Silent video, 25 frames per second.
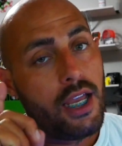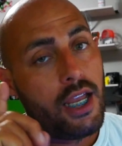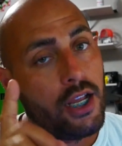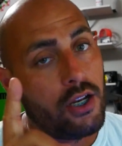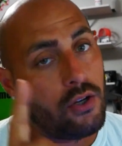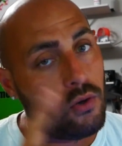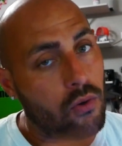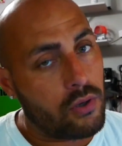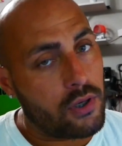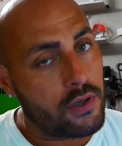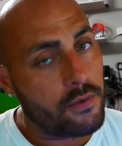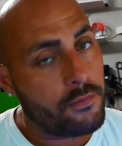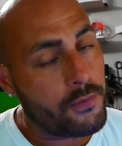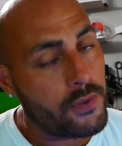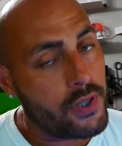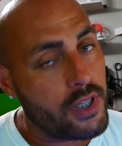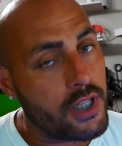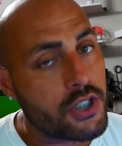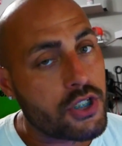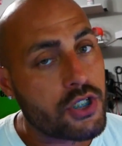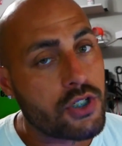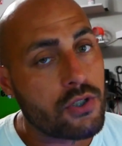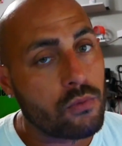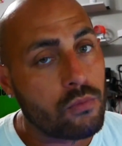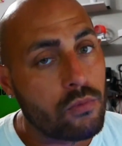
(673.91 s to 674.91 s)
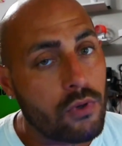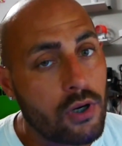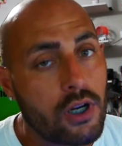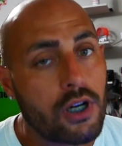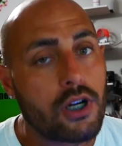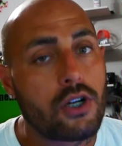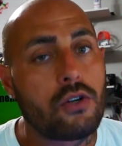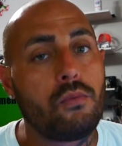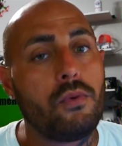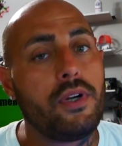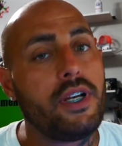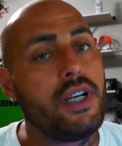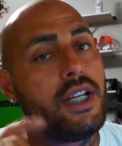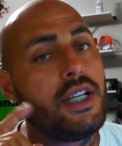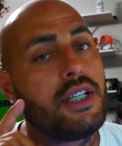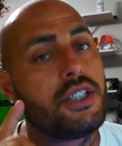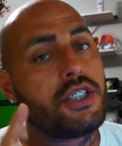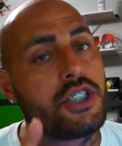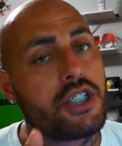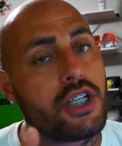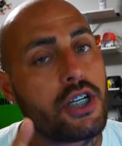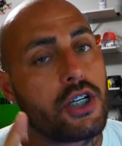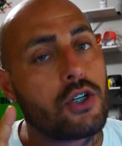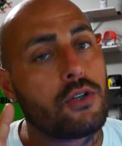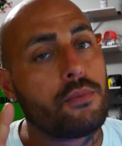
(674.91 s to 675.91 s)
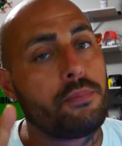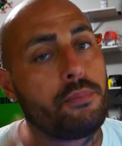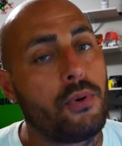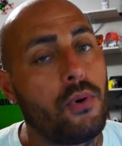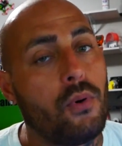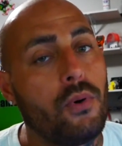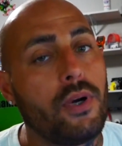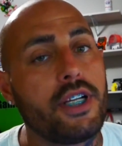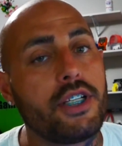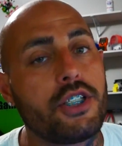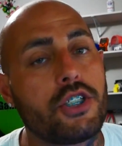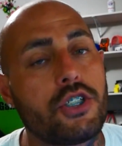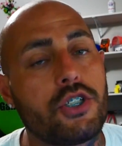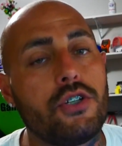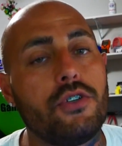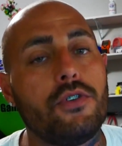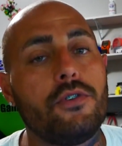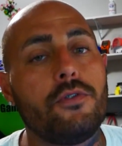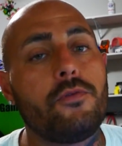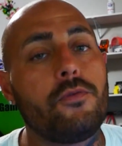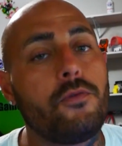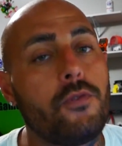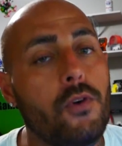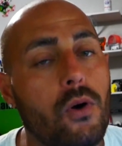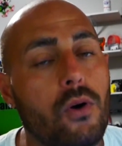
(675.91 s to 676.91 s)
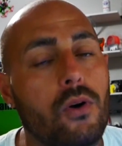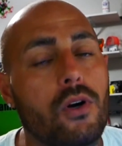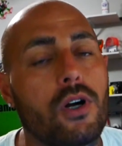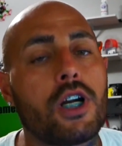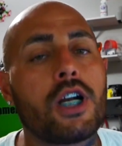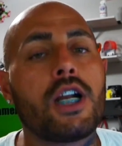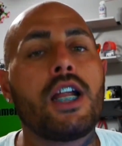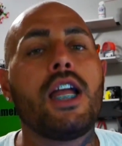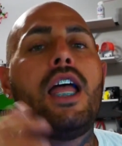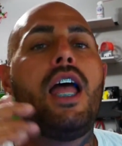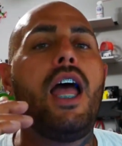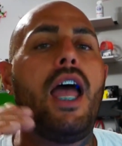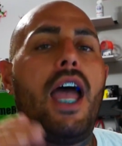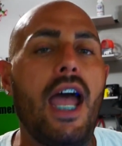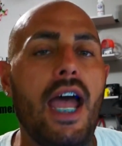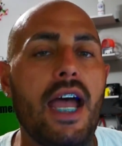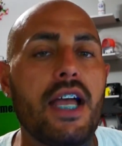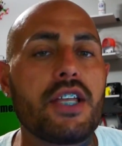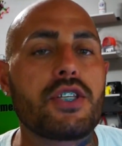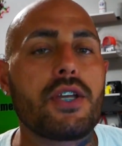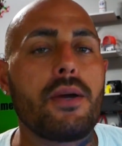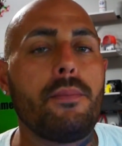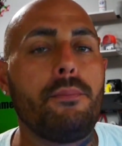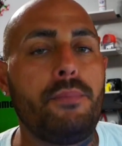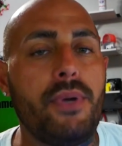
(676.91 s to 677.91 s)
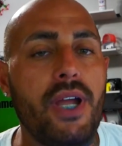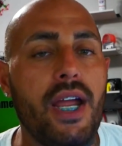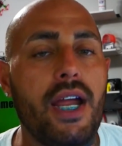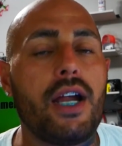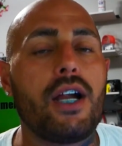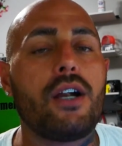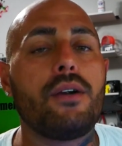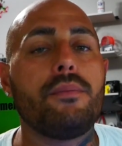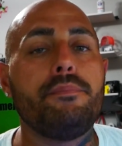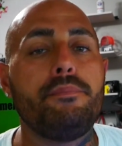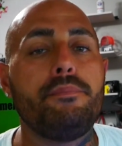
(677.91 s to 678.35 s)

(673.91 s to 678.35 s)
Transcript: In order for this to work, we need zero point two four as a bare